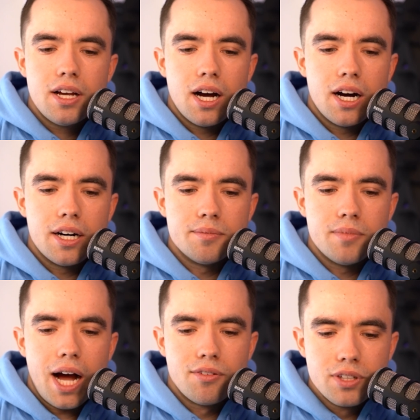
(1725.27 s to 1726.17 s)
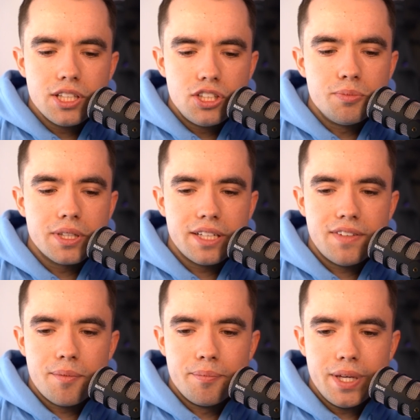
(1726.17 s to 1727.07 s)
I really do believe
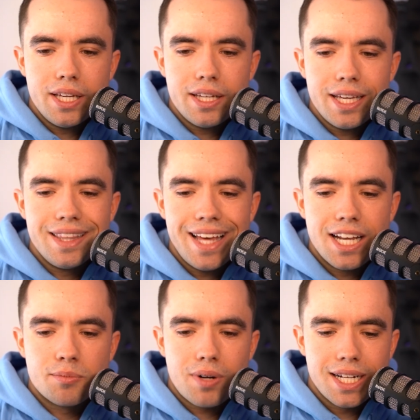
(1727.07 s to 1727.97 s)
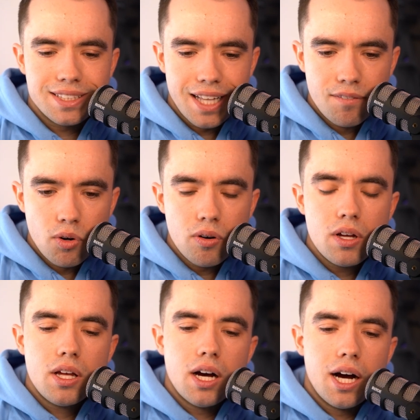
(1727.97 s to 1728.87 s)
that being in the enterprise level
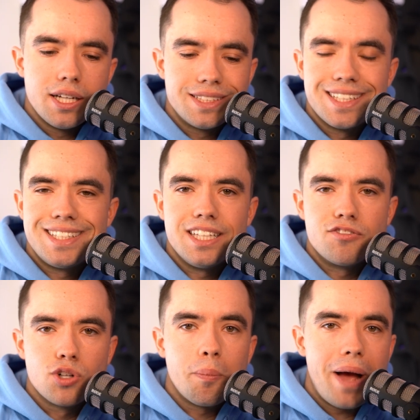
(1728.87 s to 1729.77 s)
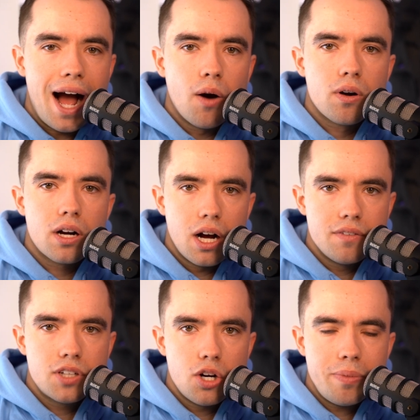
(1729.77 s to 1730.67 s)
is going to see the real power
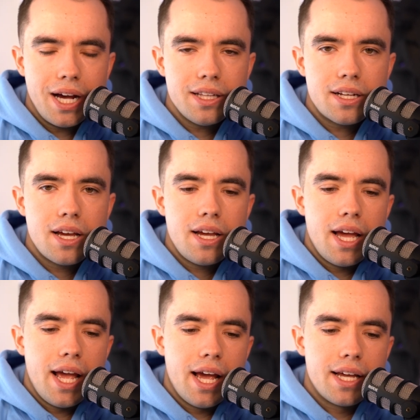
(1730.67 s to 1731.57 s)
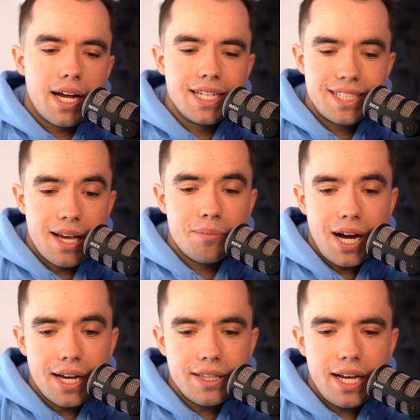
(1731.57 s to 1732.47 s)
of Copilot. And I stand
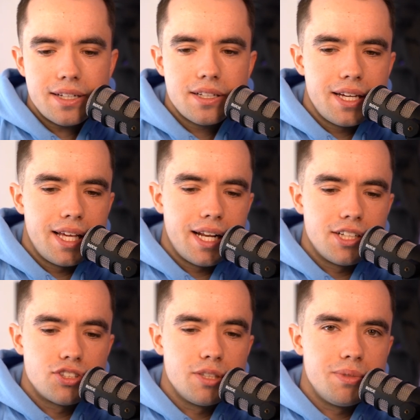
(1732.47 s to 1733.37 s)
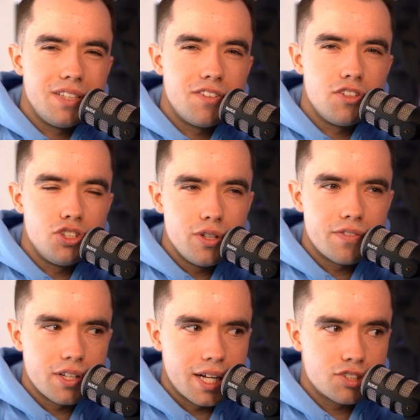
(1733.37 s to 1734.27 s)
behind that. And I truly believe if you do it
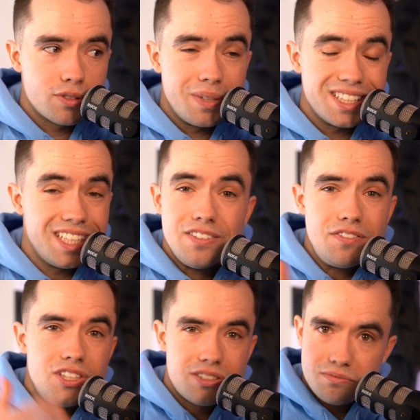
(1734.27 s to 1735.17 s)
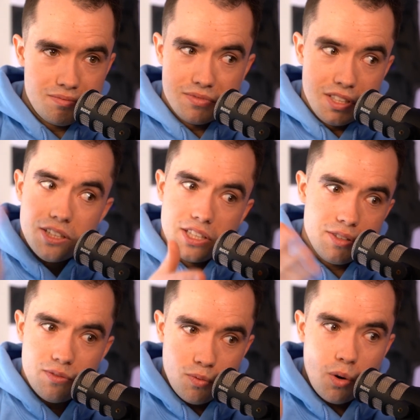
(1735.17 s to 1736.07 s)
for the next 3 months, even if you
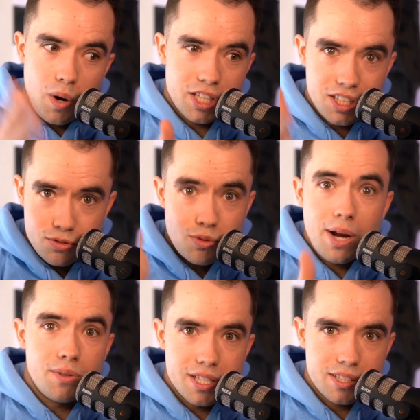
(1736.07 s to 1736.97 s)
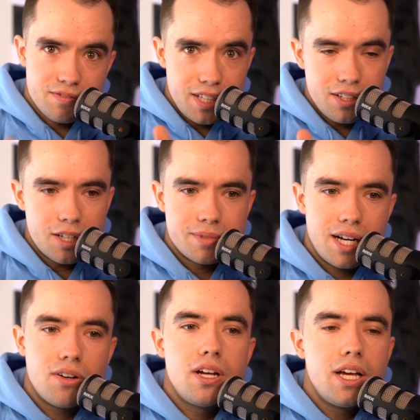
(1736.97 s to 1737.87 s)
literally are watching this right when this video comes
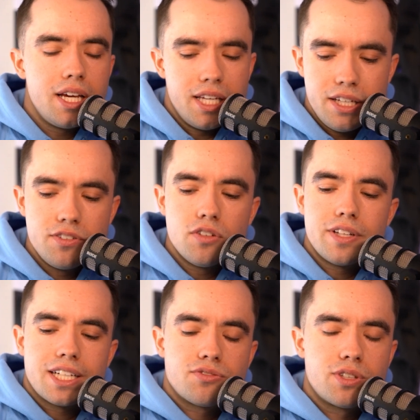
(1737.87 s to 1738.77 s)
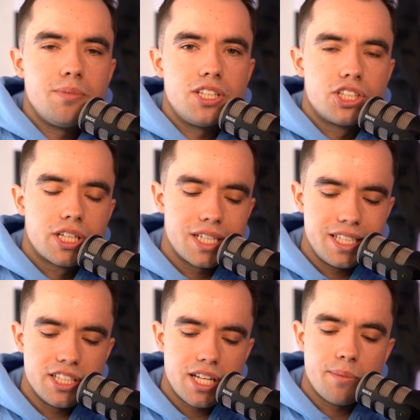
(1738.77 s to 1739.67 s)
out, even over the next 3 months, you're going to see
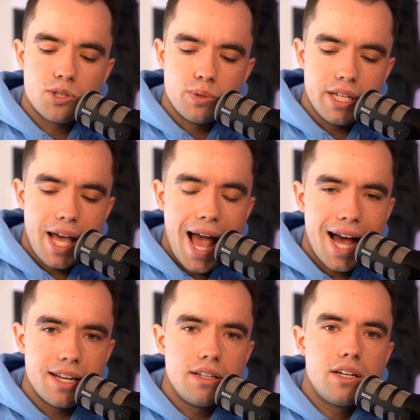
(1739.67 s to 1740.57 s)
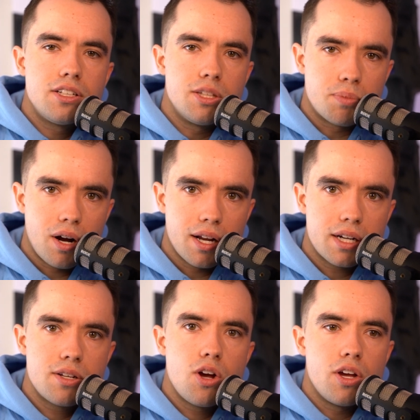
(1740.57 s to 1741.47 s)
just how much we add to the product.